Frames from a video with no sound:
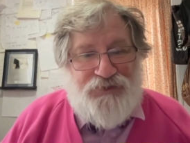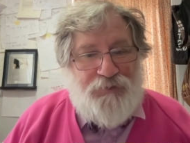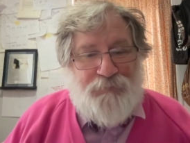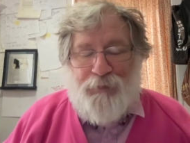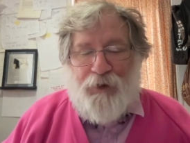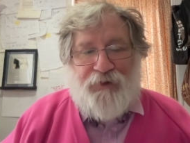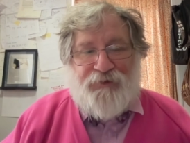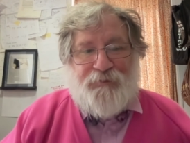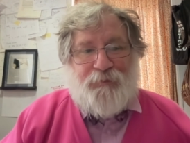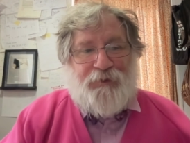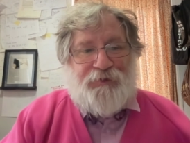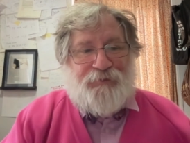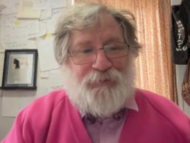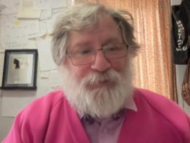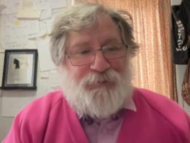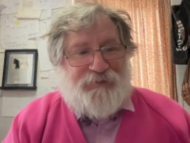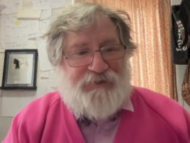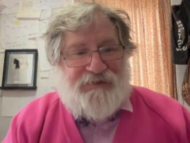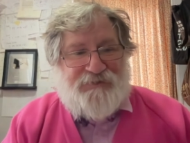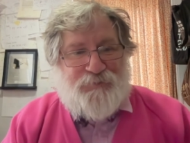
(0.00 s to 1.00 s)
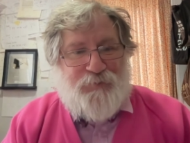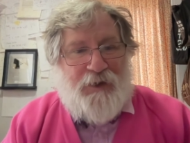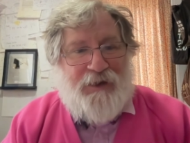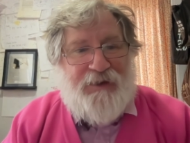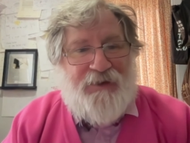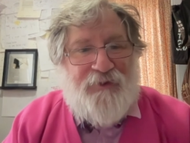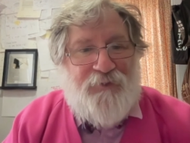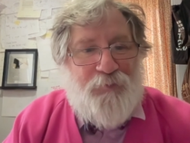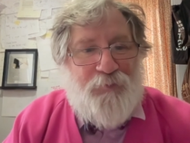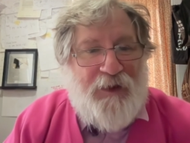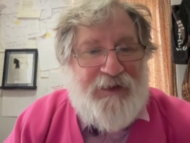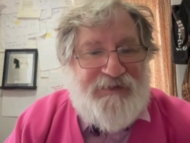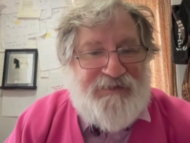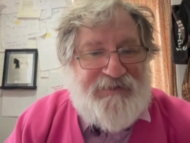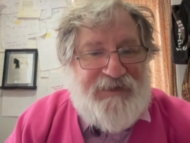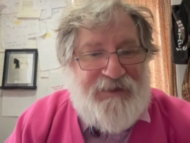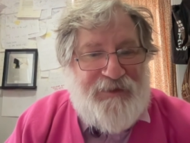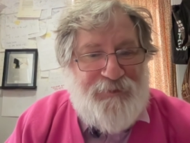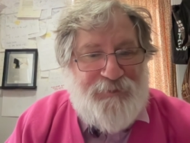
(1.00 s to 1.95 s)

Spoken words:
you bother with all this? Why are you wasting